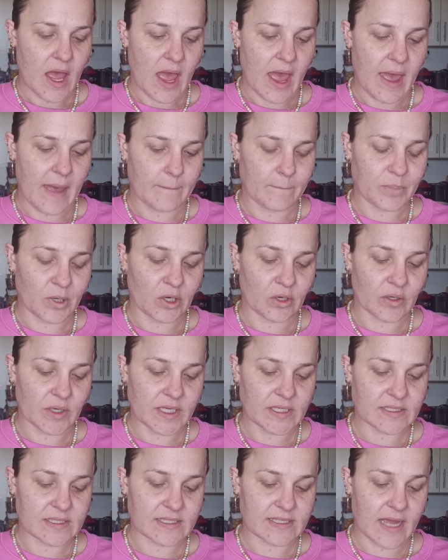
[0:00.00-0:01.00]
and
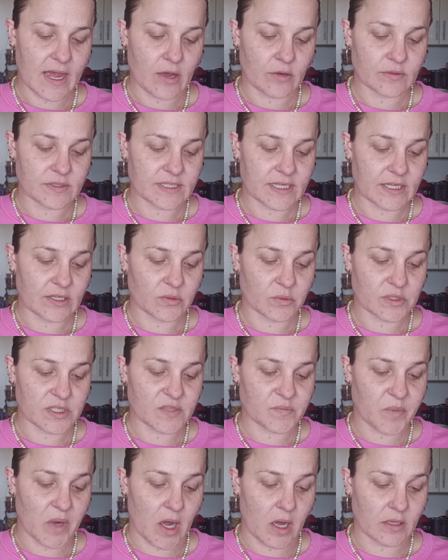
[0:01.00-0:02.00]
purring sounds in
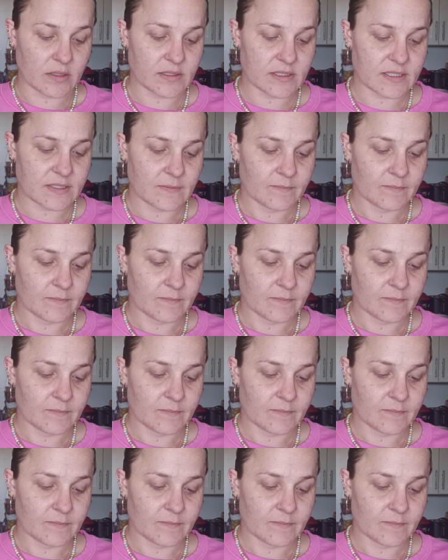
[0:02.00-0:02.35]
response.